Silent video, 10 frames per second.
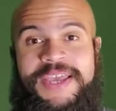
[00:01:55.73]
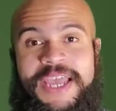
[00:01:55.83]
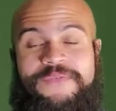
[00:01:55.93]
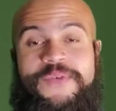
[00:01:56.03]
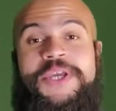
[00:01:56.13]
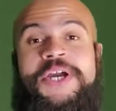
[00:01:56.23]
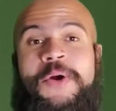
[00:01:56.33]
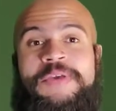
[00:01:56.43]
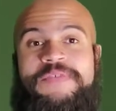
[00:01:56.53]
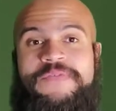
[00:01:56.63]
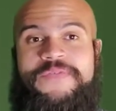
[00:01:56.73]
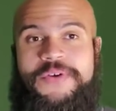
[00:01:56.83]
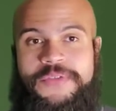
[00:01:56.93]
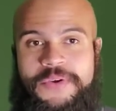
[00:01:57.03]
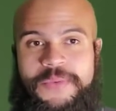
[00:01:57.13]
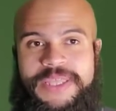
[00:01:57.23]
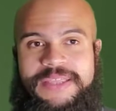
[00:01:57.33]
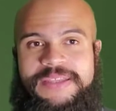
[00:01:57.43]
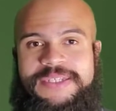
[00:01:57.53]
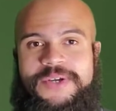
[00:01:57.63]
If we go even further
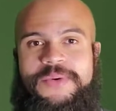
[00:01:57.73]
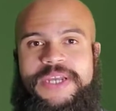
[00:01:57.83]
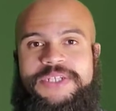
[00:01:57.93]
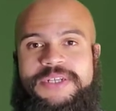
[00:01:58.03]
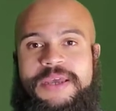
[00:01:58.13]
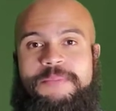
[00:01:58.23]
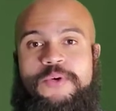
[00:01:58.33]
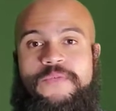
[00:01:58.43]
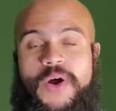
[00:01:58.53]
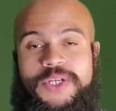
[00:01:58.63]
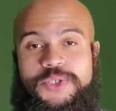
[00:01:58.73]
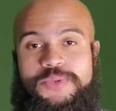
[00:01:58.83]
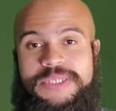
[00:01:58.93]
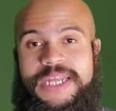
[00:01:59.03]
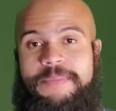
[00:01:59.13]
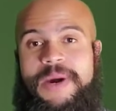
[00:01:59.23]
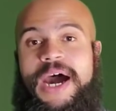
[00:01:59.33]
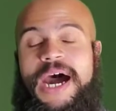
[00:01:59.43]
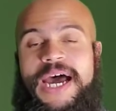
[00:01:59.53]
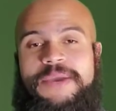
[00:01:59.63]
within this equation and move on to step
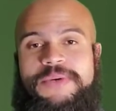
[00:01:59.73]
I,